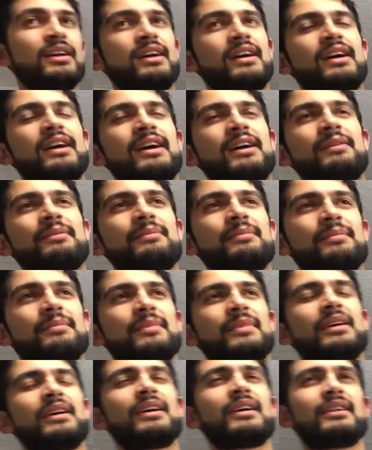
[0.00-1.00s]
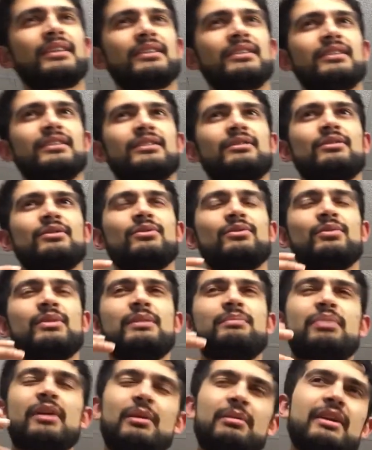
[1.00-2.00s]
Um, and we
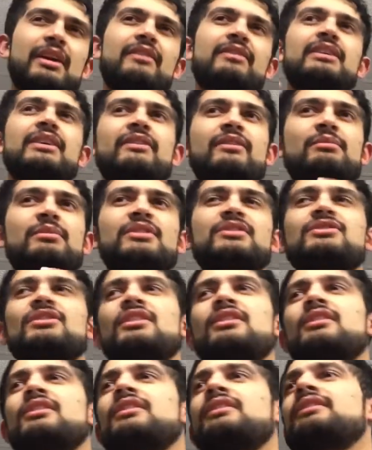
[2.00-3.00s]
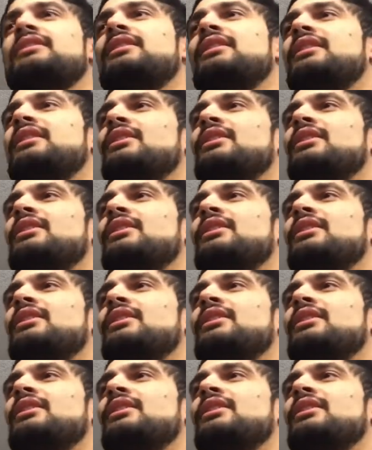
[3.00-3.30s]
probably haven't given much thought on